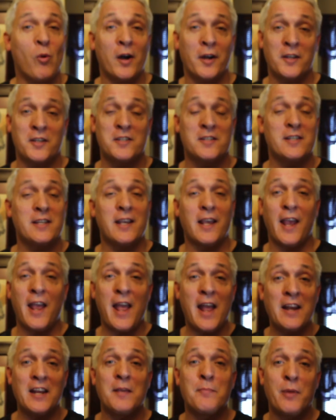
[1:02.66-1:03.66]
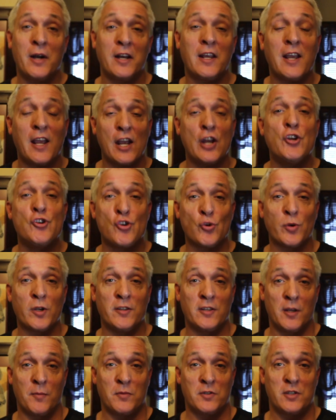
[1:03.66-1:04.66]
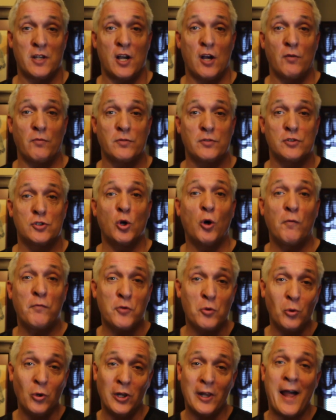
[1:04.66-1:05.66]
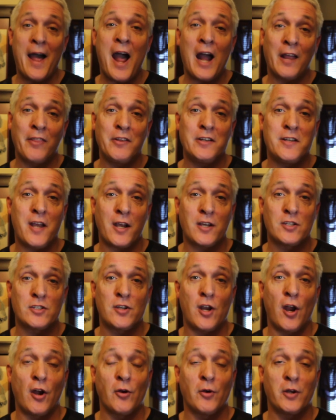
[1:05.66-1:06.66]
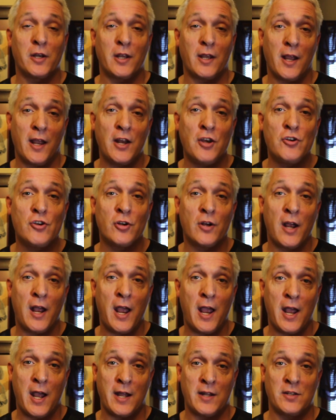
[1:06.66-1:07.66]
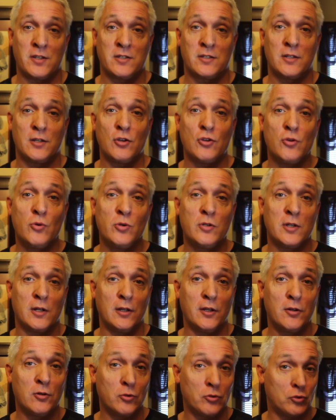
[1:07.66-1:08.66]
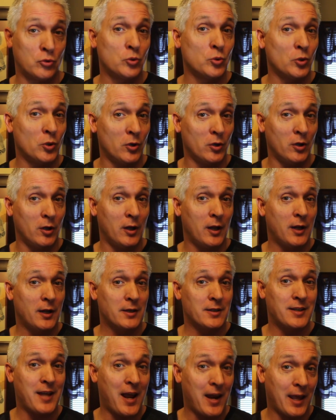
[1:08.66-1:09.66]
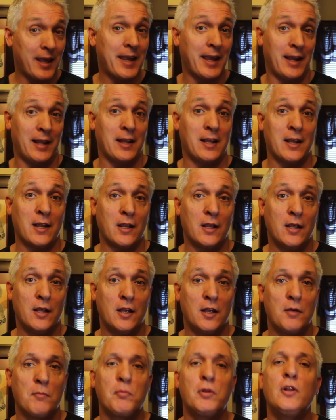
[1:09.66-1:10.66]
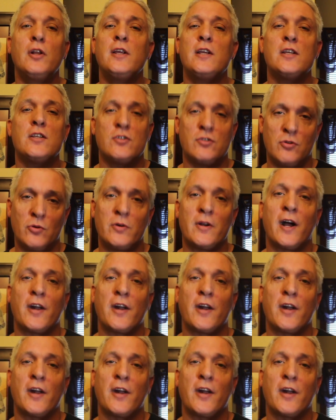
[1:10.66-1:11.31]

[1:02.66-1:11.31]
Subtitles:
want to see anybody injuring themselves. So if you lack the dexterity in your hands to use a little tool delicately, please do